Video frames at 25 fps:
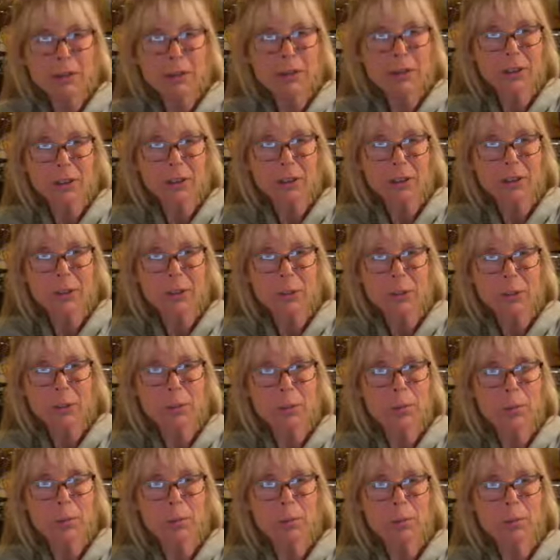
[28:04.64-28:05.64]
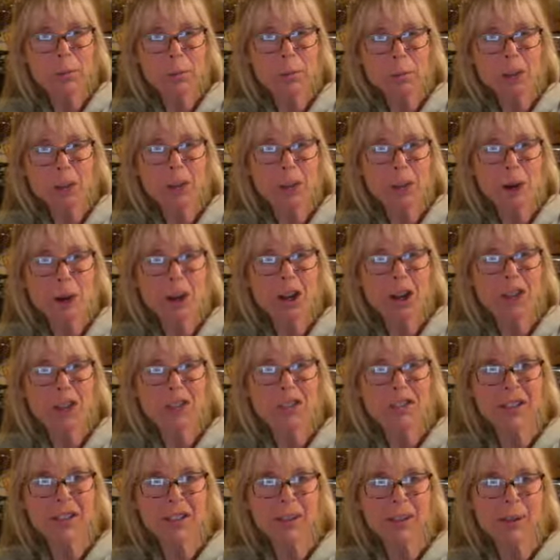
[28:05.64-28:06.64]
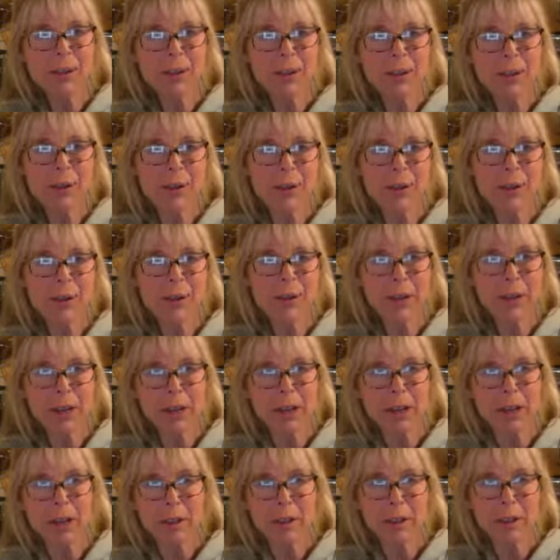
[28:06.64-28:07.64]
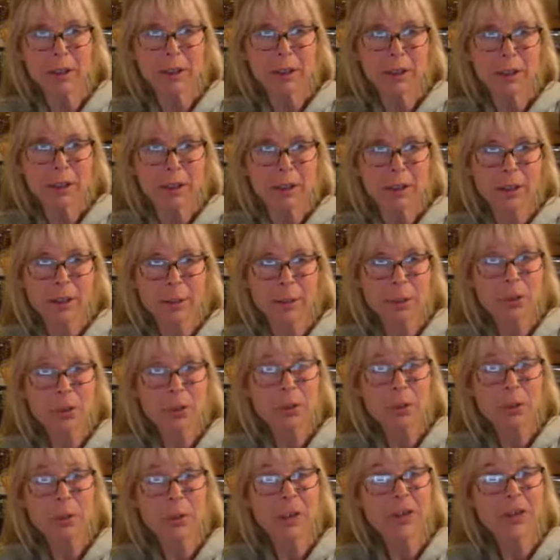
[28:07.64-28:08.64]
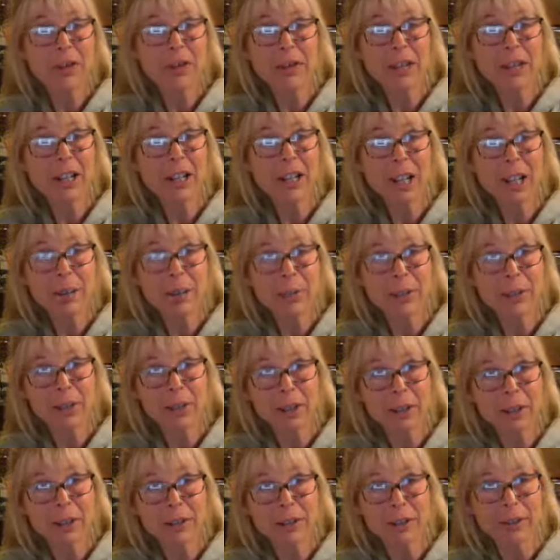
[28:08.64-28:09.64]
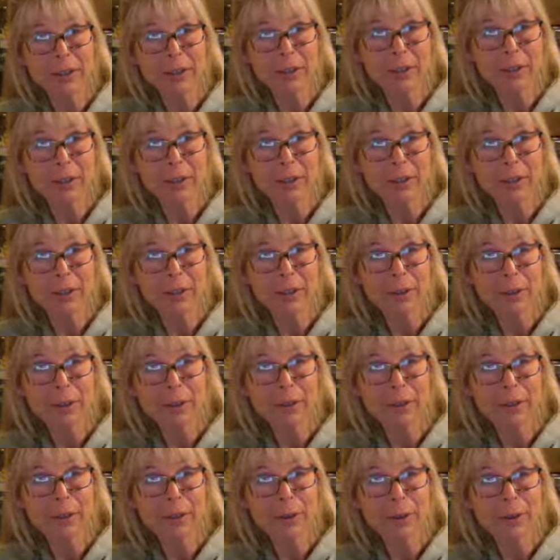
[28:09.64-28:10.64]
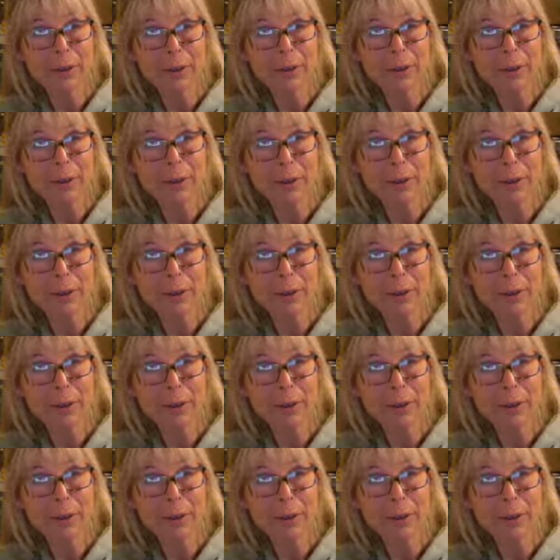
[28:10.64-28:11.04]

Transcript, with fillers: to go? What would you be your ideal holiday? Would it be just collapsing on a